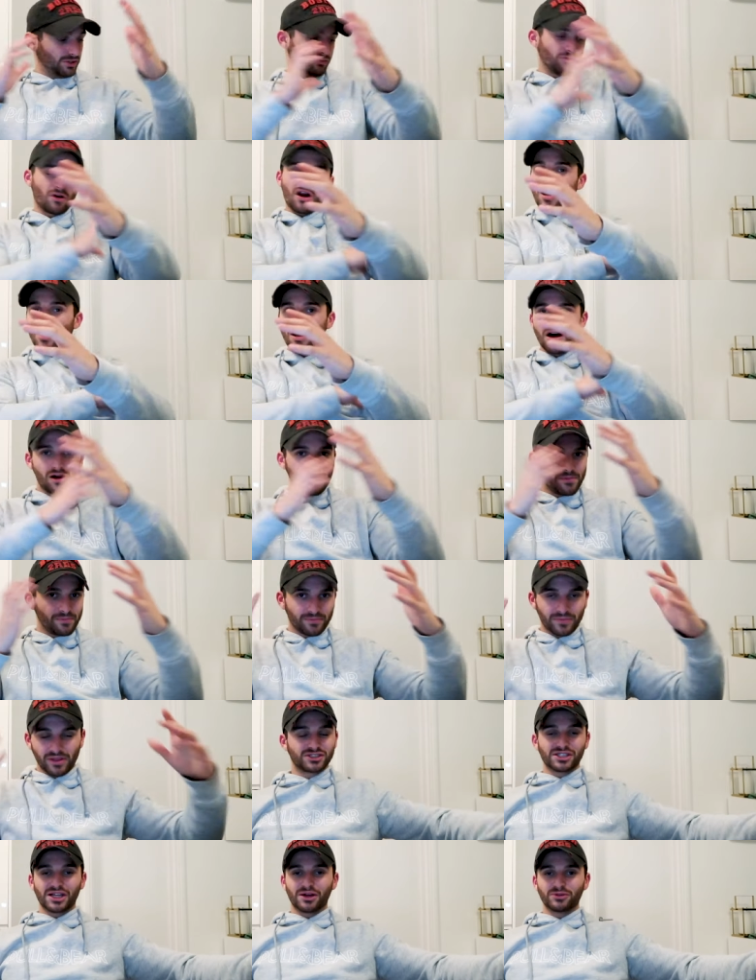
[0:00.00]
your
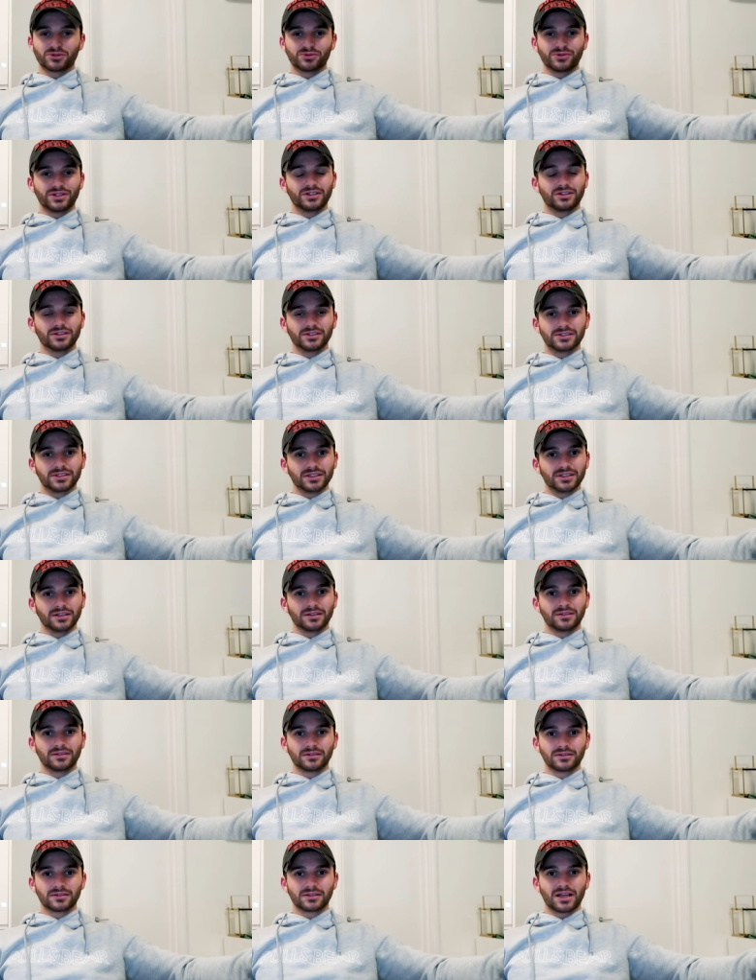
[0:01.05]
arm. So that was really good
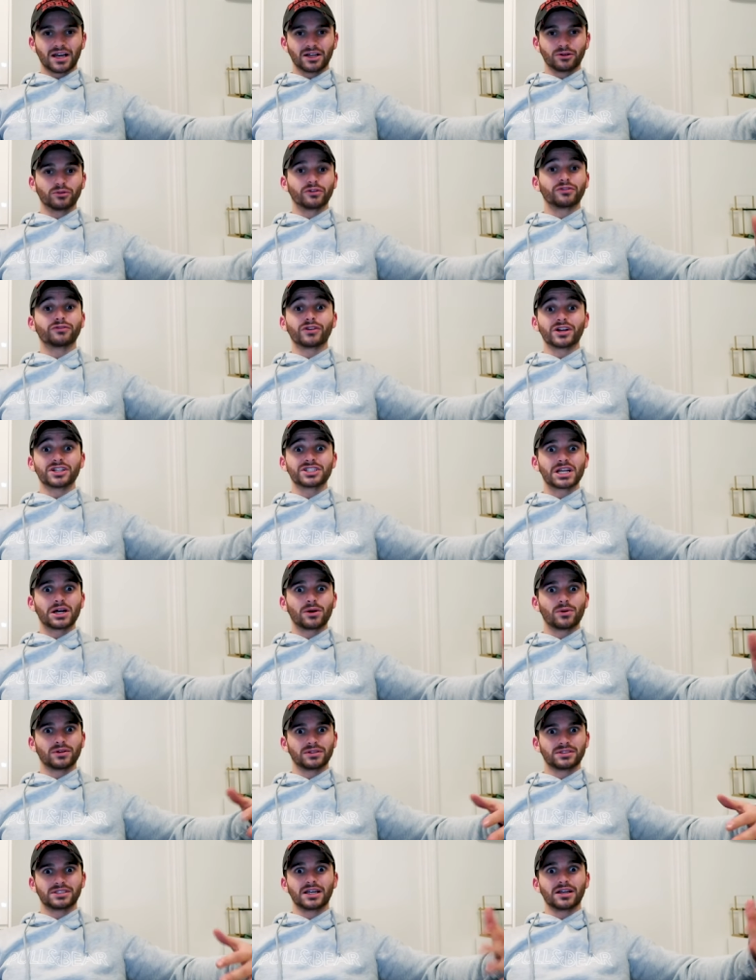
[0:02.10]
to kind of refresh
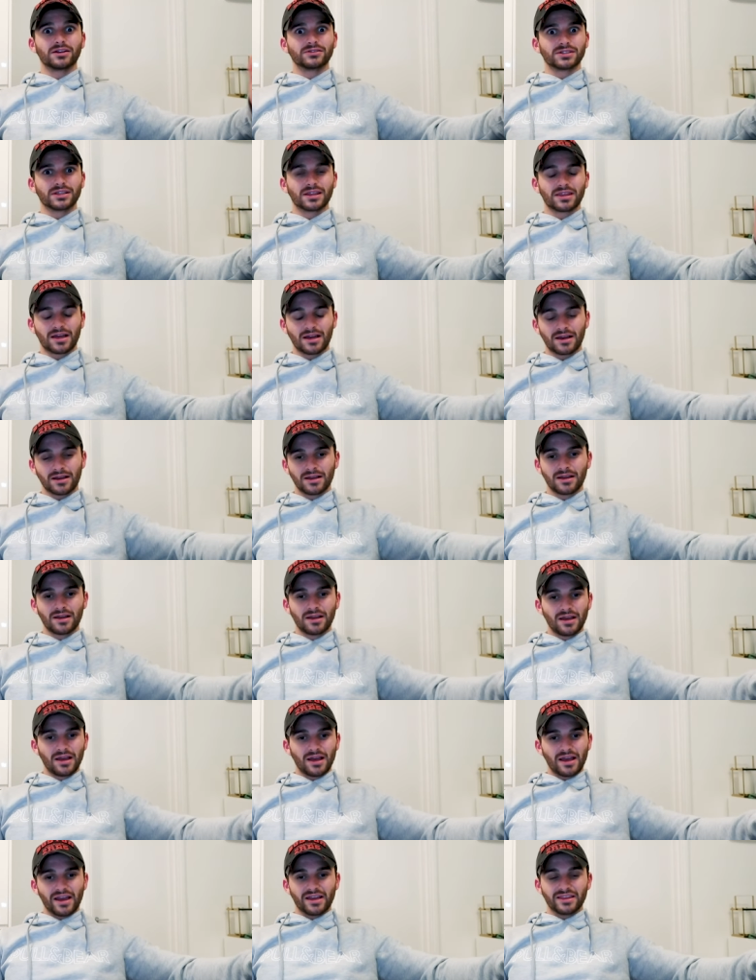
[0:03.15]
ourselves of that.
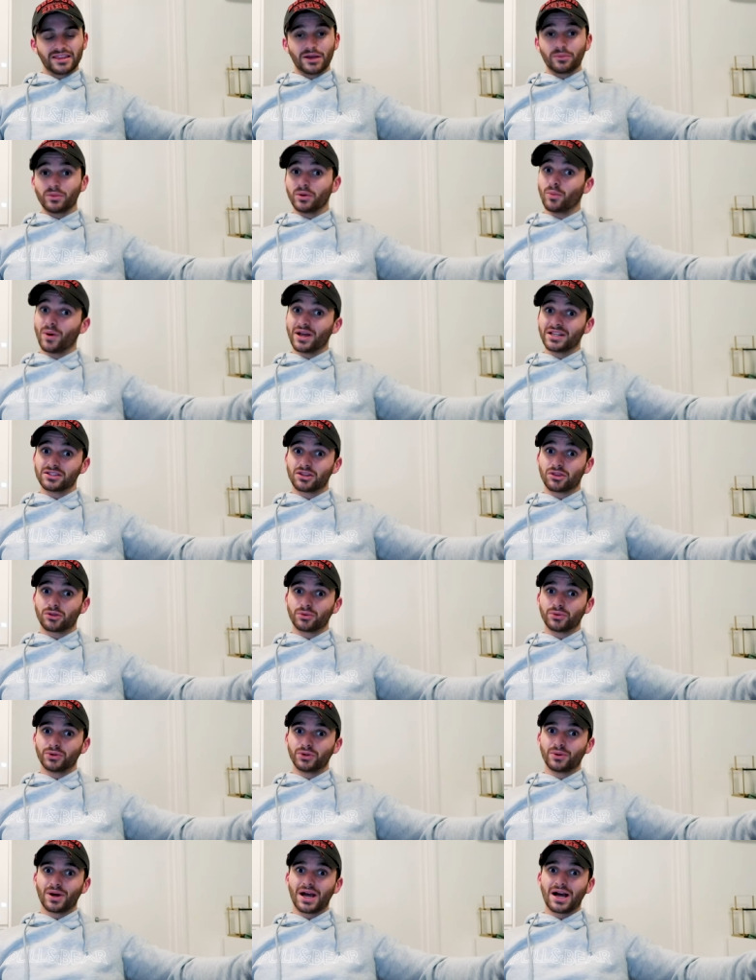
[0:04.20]
And then we went
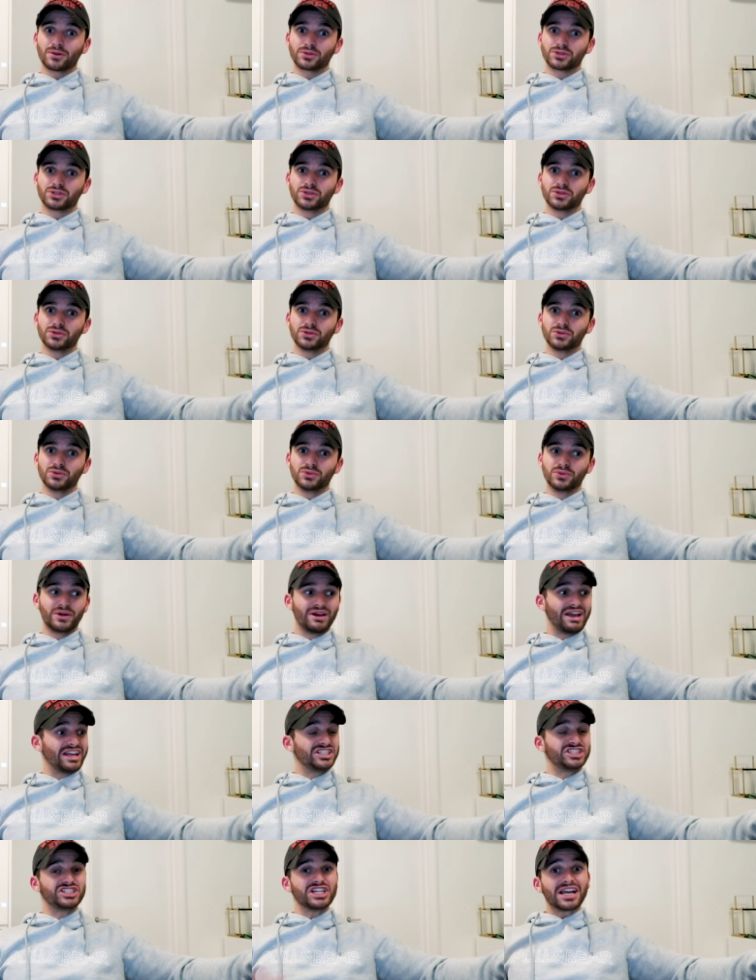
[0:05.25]
through how to
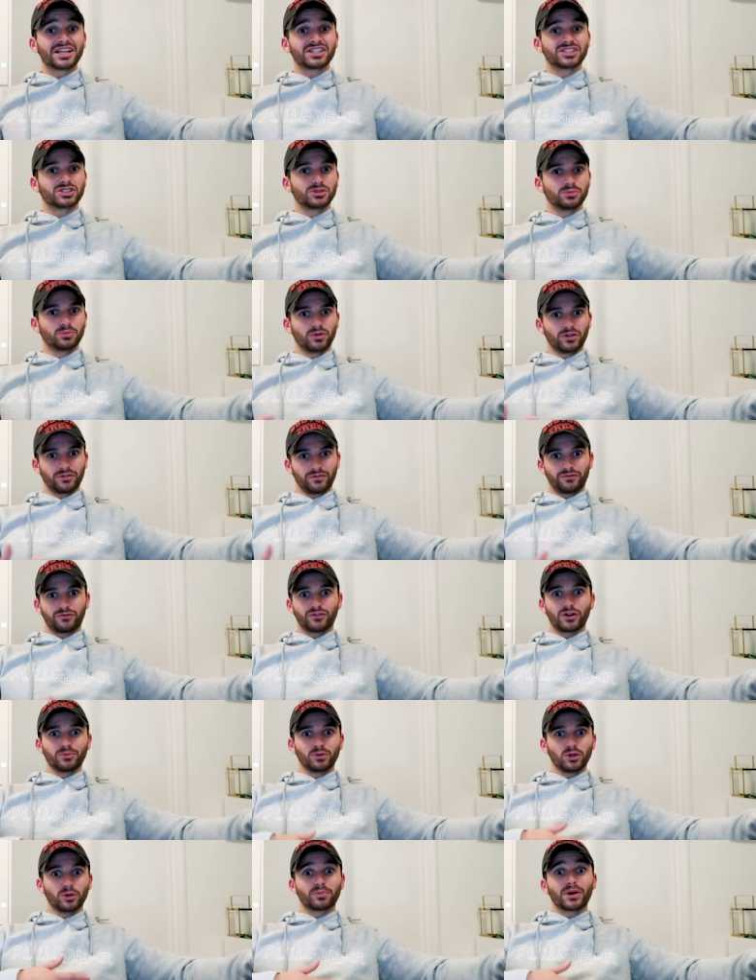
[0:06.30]
eject someone
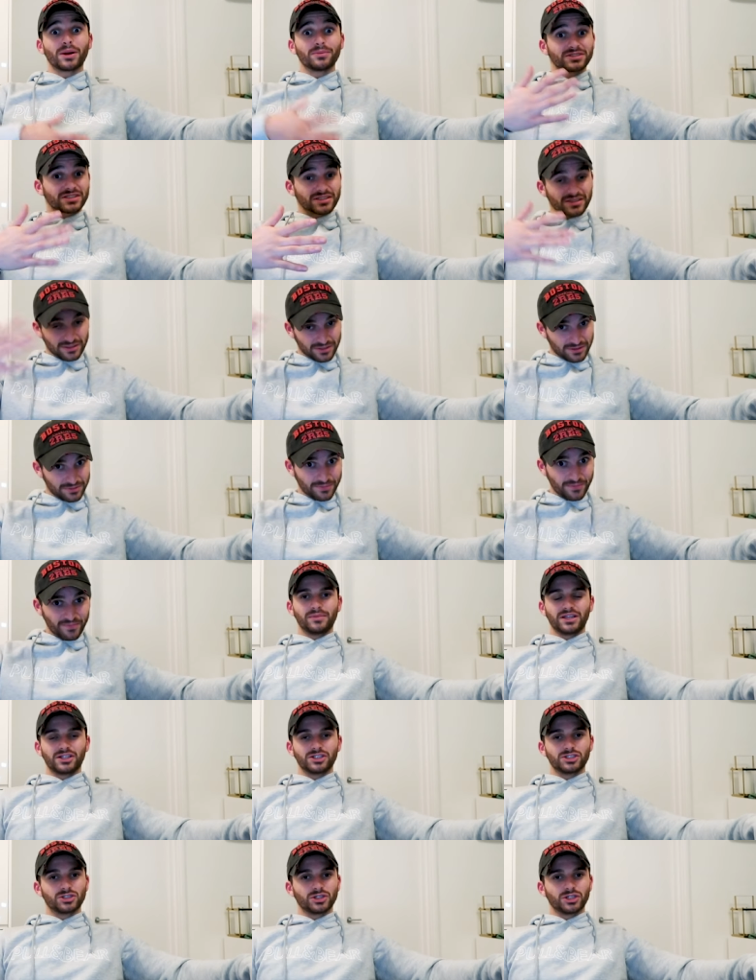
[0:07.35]
from your premises and
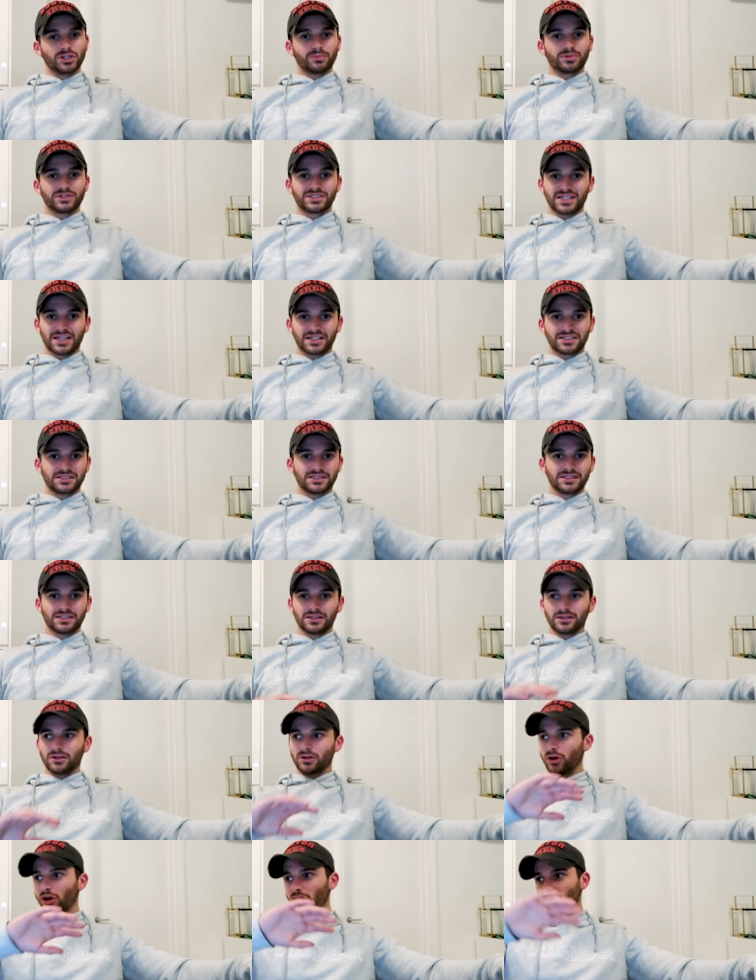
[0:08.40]
making sure you're
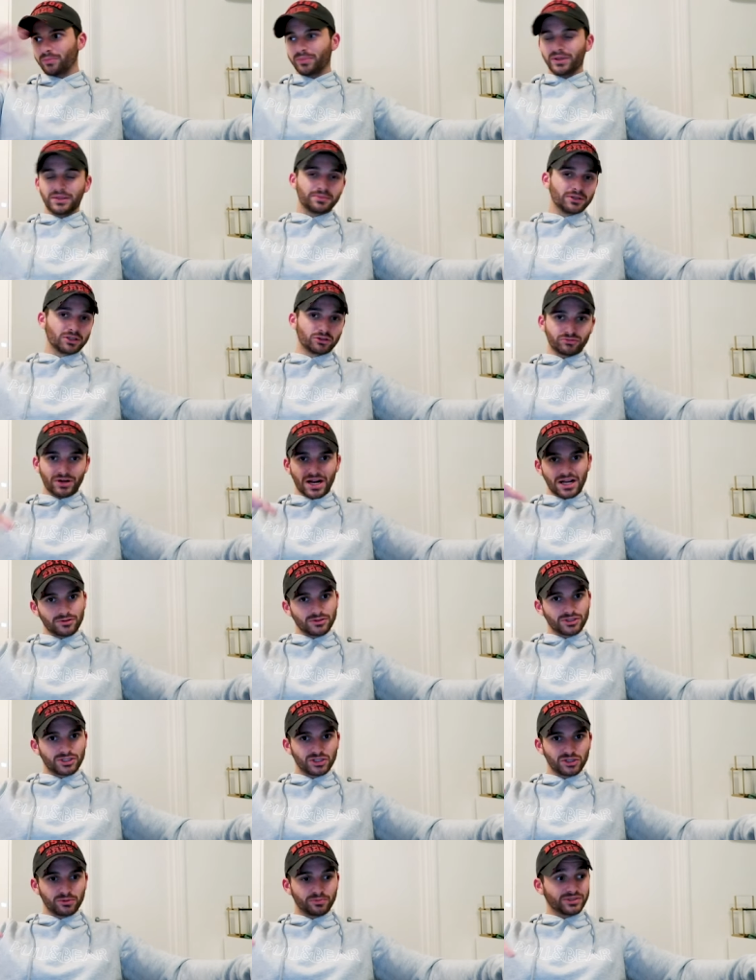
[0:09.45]
protecting other people
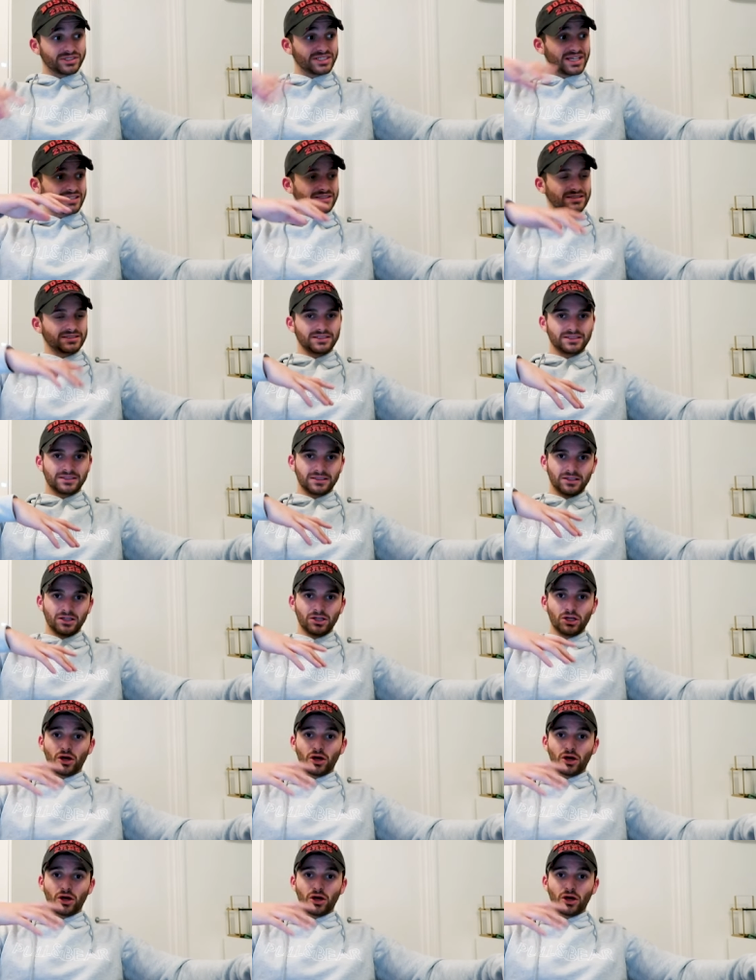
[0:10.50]
around you, protecting